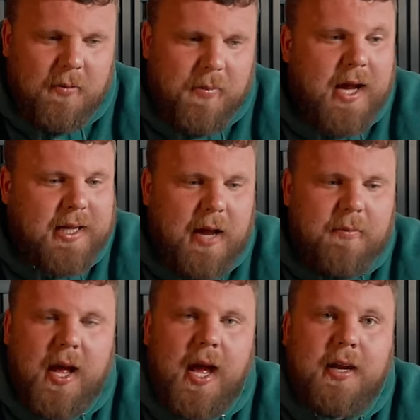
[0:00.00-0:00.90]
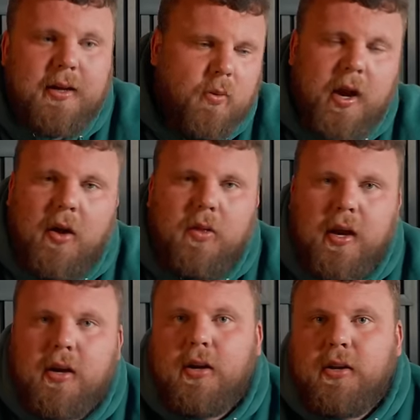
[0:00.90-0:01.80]
But I kept my head, went out
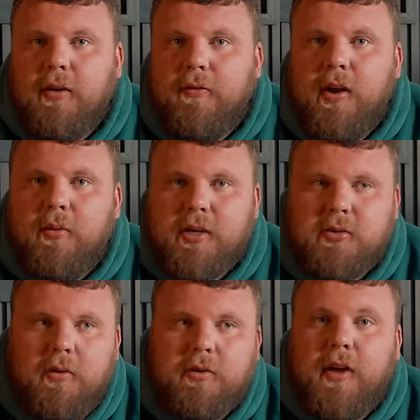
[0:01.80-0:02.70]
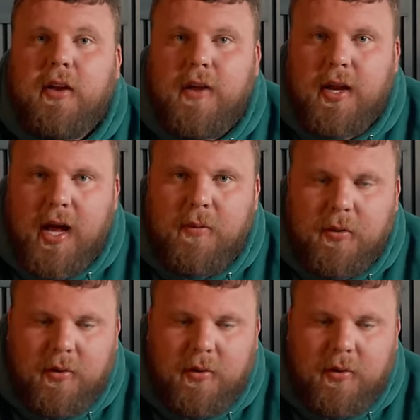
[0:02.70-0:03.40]
there and did three, which I was very, very happy